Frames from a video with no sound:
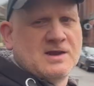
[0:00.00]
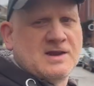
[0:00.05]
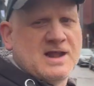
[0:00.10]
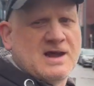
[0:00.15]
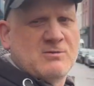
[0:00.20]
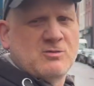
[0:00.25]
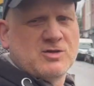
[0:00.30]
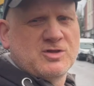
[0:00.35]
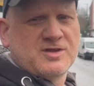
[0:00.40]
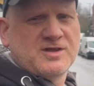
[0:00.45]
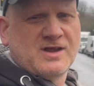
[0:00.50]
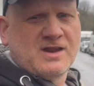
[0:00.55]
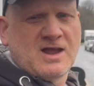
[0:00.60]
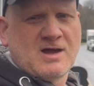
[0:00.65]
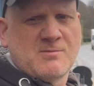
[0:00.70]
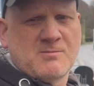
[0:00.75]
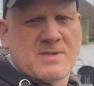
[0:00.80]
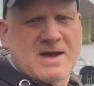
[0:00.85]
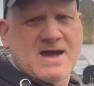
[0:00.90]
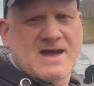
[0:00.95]
Now we're still
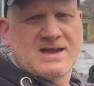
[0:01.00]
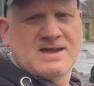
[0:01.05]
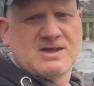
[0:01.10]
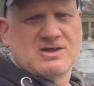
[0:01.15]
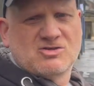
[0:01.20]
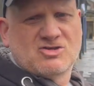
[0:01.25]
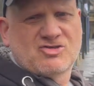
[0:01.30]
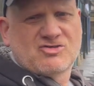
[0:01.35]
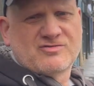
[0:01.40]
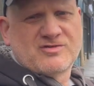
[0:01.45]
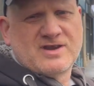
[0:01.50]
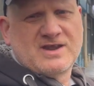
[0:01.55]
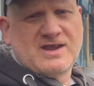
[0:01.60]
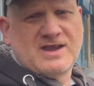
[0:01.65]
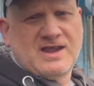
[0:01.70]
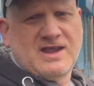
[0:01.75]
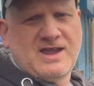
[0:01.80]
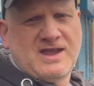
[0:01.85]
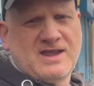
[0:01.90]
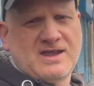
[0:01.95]
on Market Street
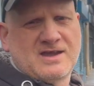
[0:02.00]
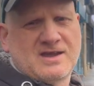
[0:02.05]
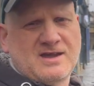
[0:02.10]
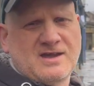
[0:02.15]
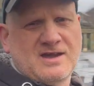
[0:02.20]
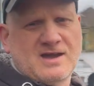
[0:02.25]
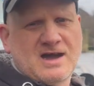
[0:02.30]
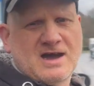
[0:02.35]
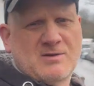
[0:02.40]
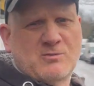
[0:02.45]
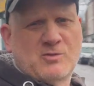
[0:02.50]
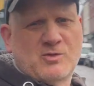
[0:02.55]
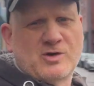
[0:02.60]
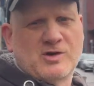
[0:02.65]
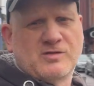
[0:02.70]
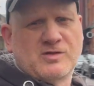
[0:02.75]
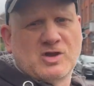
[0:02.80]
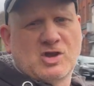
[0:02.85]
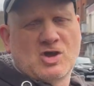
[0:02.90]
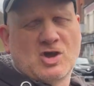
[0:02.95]
here, and we're
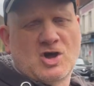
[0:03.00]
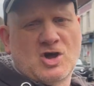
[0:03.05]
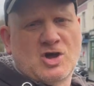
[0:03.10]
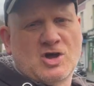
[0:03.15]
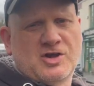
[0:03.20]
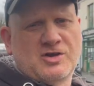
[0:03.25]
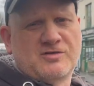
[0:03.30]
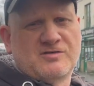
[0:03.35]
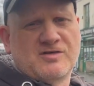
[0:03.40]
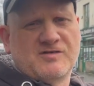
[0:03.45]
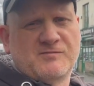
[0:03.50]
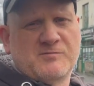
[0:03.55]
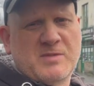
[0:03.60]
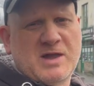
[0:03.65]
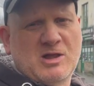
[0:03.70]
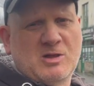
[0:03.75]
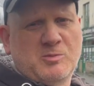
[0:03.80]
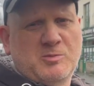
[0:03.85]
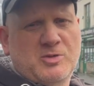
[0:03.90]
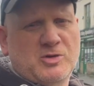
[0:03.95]
on the corner of
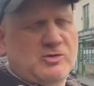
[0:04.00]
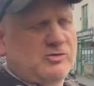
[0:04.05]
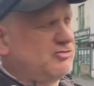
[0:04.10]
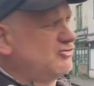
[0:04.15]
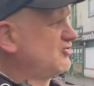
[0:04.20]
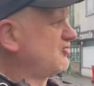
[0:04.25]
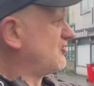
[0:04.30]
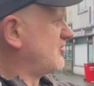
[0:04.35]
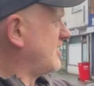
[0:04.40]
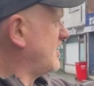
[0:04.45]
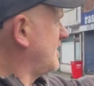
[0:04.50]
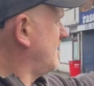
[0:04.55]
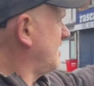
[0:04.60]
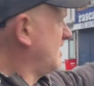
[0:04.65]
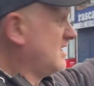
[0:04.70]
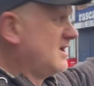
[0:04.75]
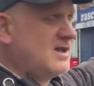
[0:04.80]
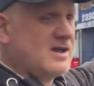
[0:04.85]
Melbourne Street.